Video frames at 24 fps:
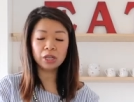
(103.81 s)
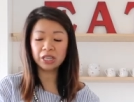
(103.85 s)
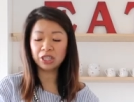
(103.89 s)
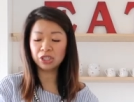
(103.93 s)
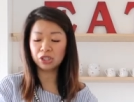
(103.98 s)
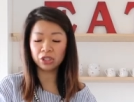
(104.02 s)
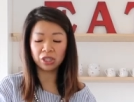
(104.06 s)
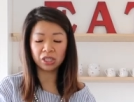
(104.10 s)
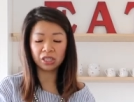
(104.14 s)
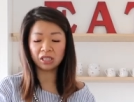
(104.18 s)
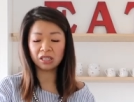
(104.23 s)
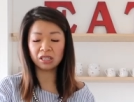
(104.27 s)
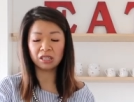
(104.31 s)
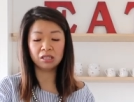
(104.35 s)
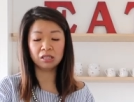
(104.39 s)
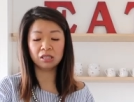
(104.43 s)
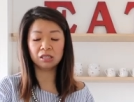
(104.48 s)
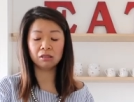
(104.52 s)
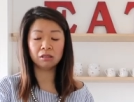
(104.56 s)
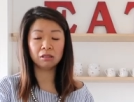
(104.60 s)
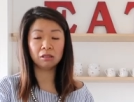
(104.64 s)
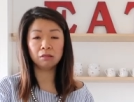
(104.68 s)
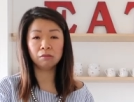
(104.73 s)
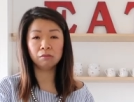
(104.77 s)
it just
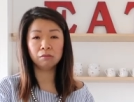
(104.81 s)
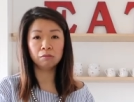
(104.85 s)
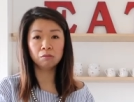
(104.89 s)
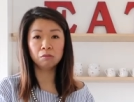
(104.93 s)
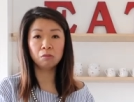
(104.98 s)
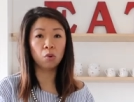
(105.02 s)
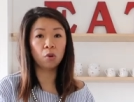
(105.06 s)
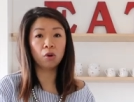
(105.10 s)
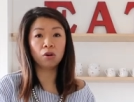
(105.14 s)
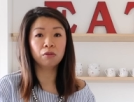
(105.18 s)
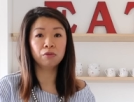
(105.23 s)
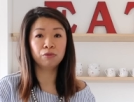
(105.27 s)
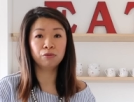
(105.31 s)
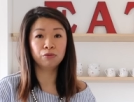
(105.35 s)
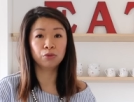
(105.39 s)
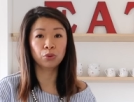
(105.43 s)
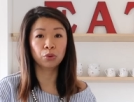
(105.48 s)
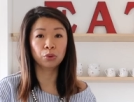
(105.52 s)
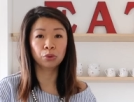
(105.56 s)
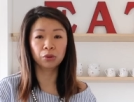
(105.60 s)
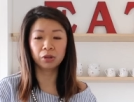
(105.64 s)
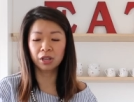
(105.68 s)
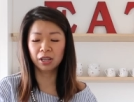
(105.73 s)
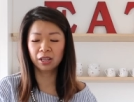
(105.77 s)
is more
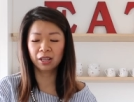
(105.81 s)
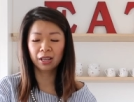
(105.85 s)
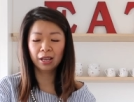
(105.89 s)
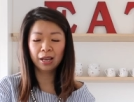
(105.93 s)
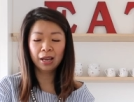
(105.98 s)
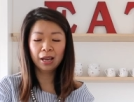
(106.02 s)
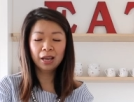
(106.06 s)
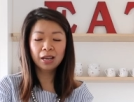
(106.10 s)
food.